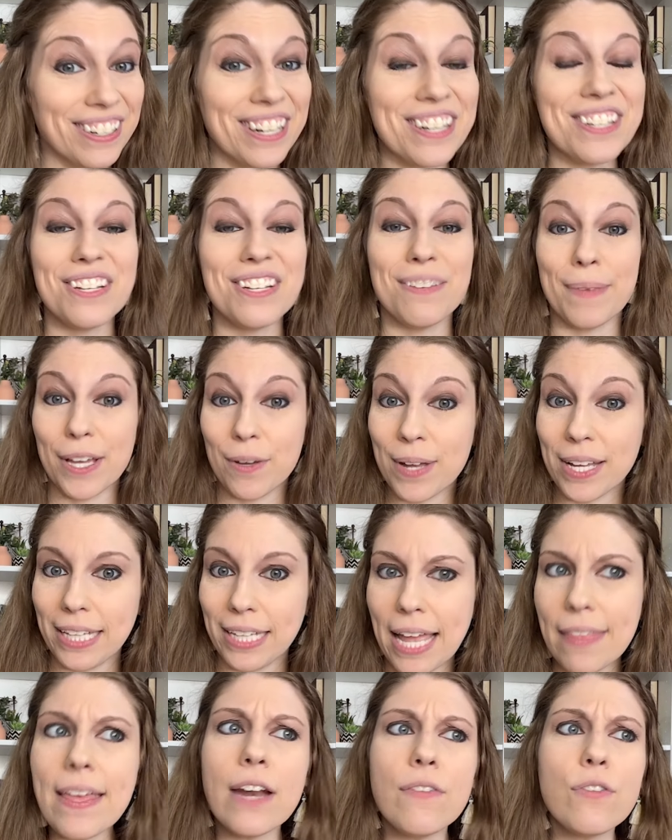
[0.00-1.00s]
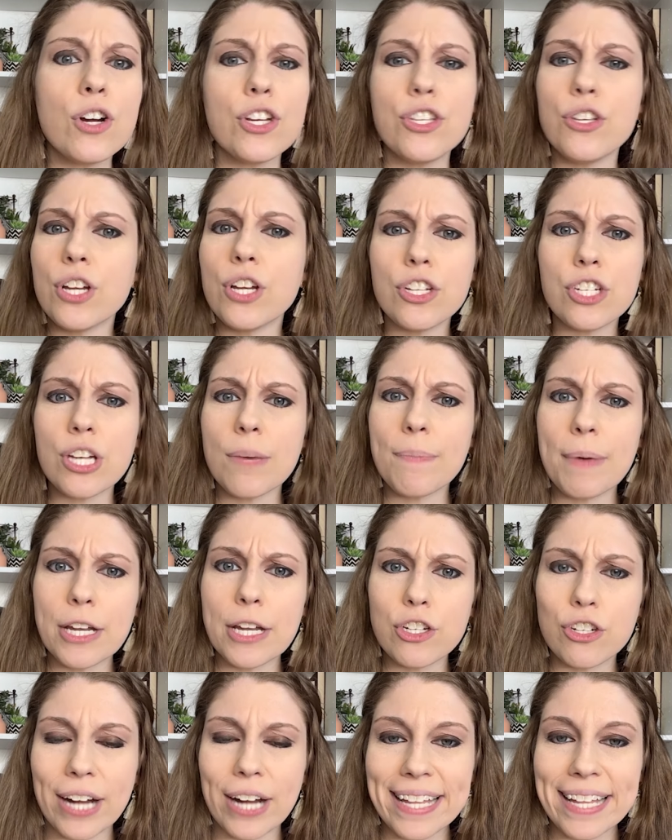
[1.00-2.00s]
and deliver it to me quickly. And then, of
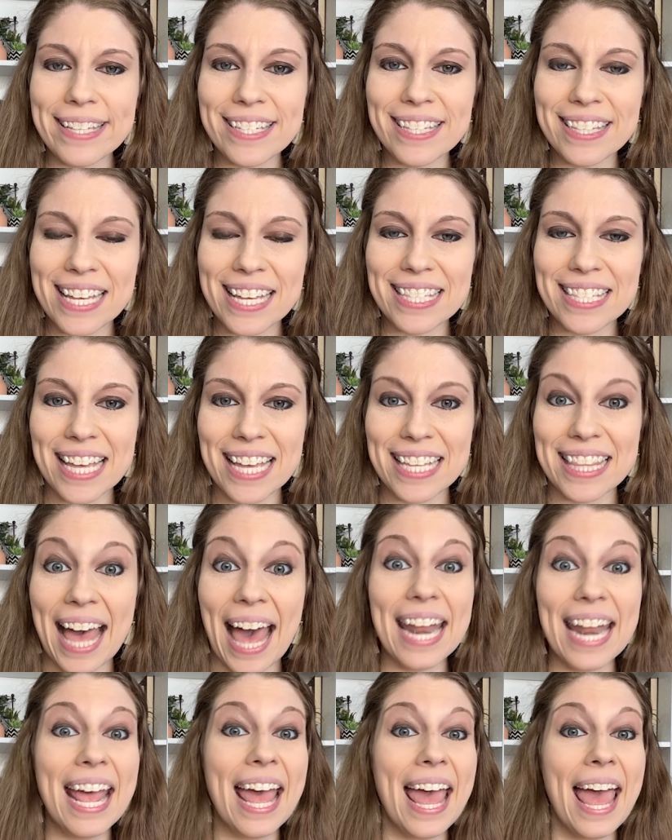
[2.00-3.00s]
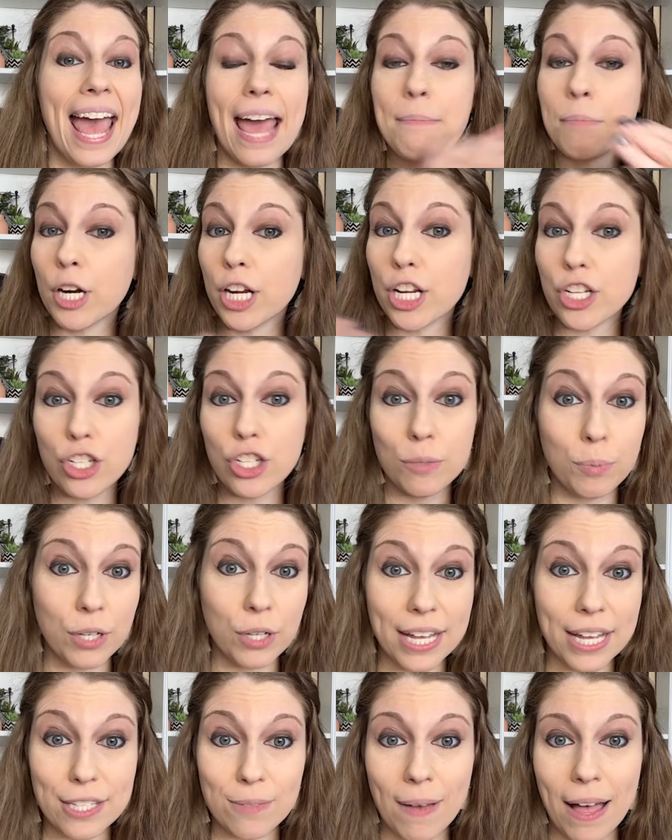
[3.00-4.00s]
course, you can jump on trends and things like that
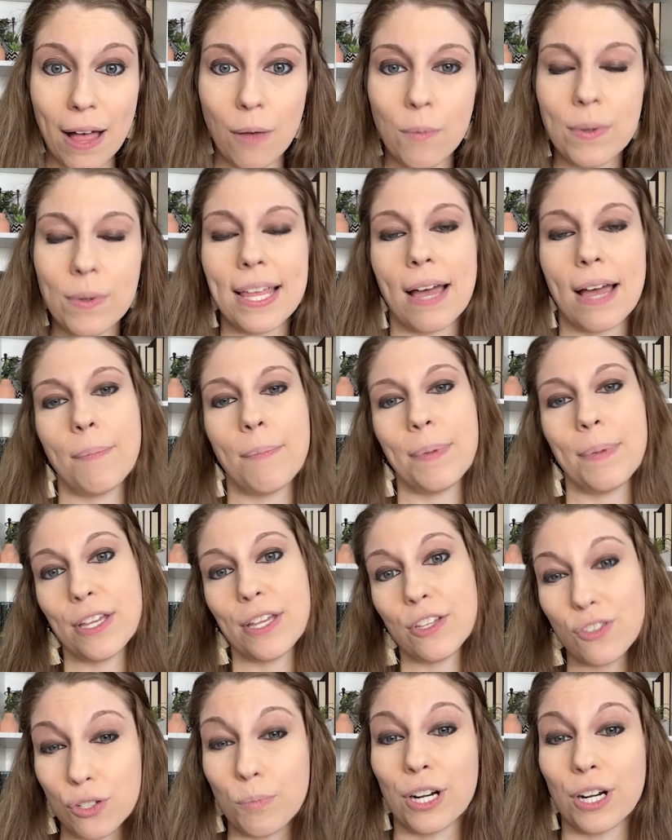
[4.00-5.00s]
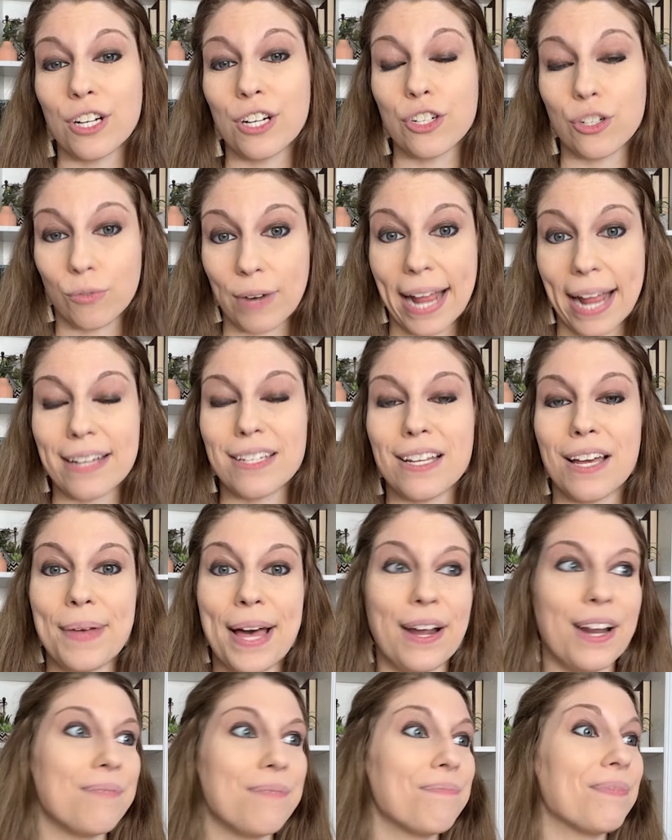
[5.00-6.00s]
and market your book as well without being super
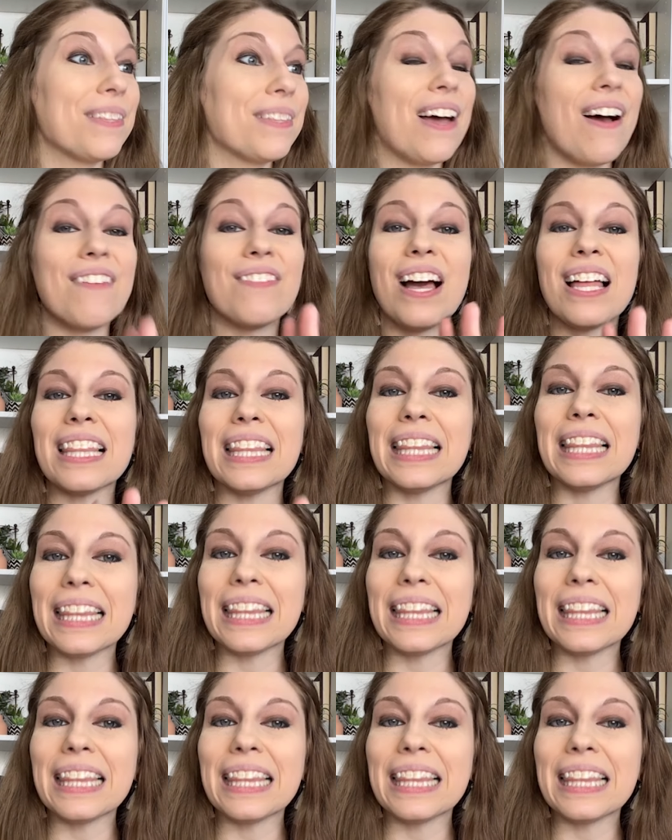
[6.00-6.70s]
direct about it.